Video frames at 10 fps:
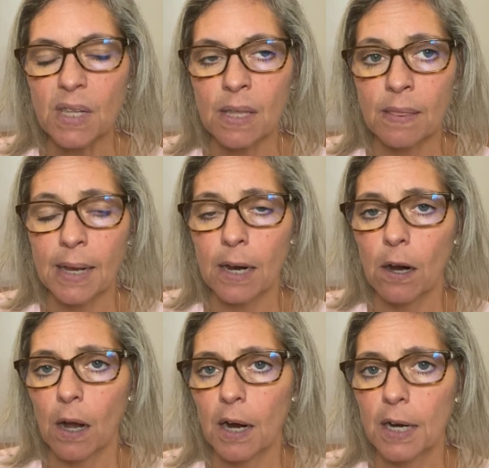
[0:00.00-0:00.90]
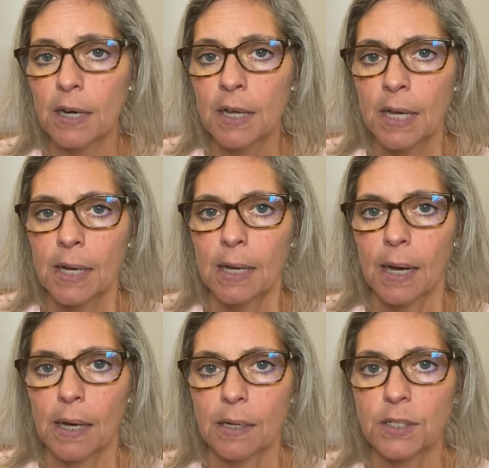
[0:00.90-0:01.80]
there are
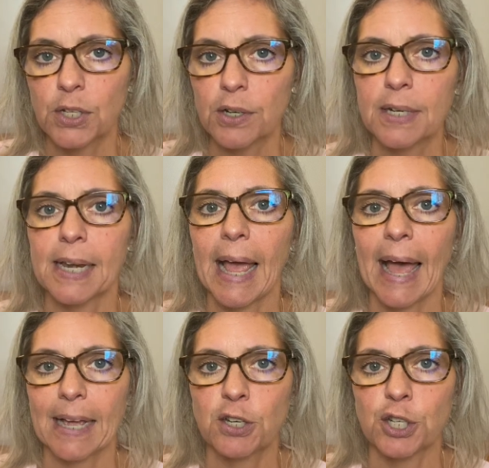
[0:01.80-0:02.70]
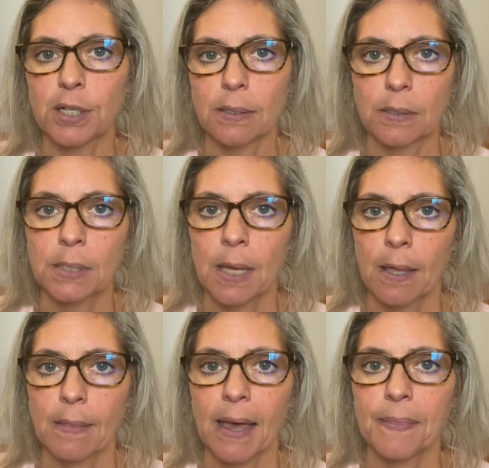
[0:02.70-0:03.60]
uh, certain actions
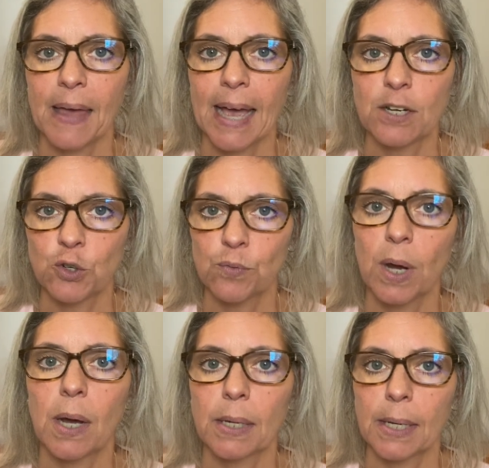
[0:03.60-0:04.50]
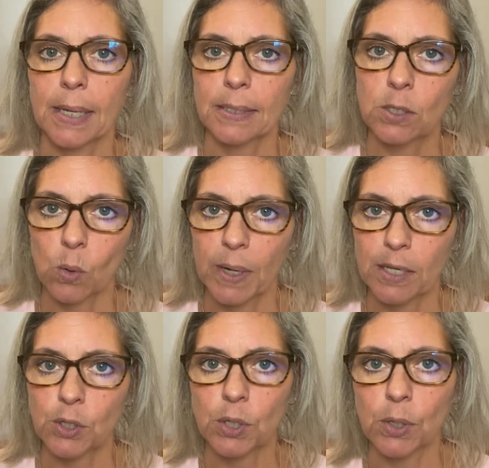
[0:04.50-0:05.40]
that that drug is
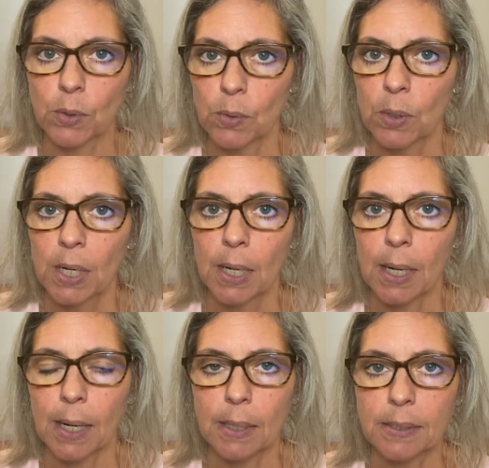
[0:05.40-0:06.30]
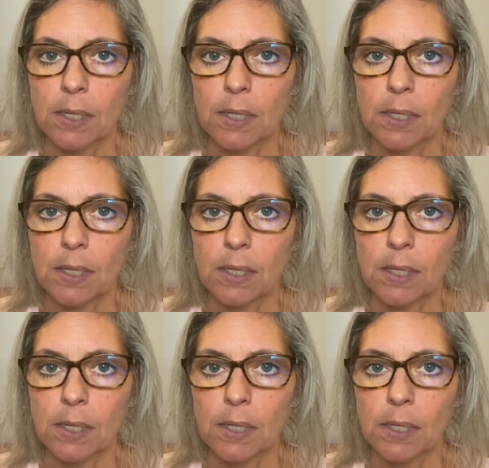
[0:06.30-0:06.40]
going to uh,